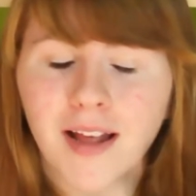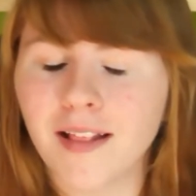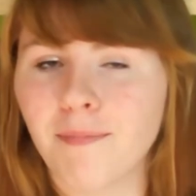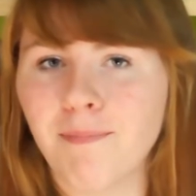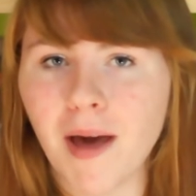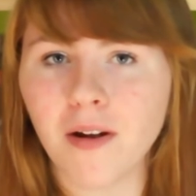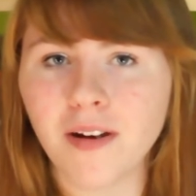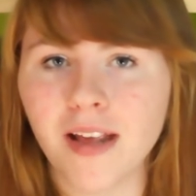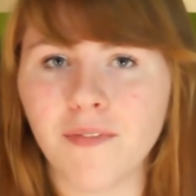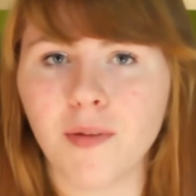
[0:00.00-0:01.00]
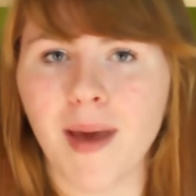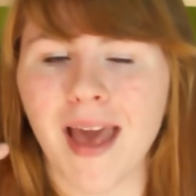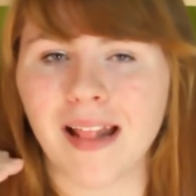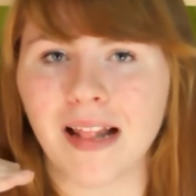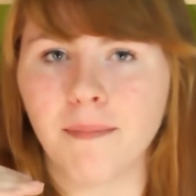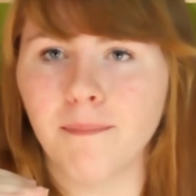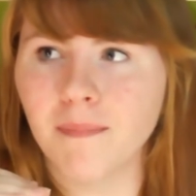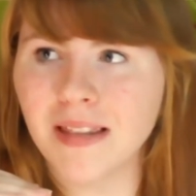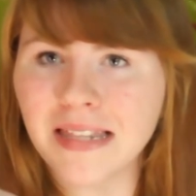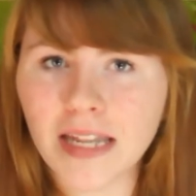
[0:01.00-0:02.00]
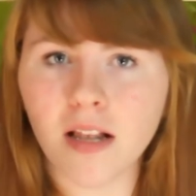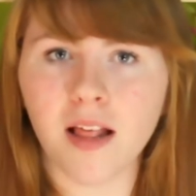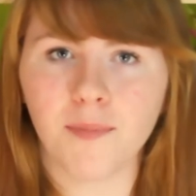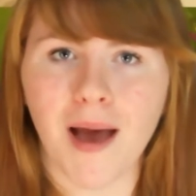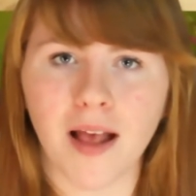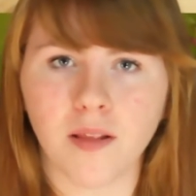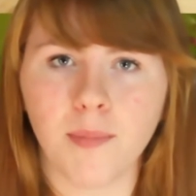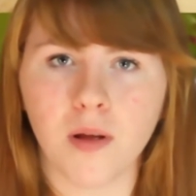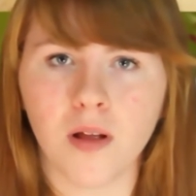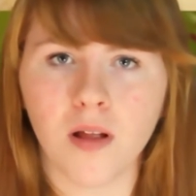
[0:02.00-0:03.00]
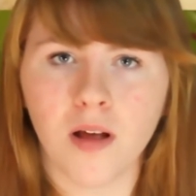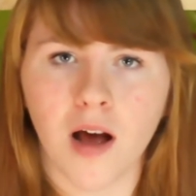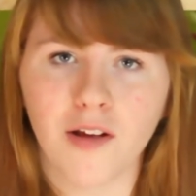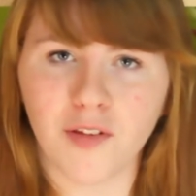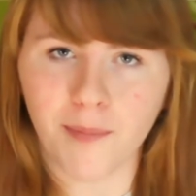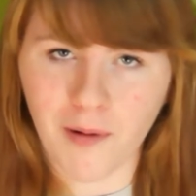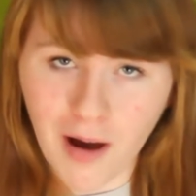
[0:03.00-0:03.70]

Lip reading: It's better to give them as little as possible of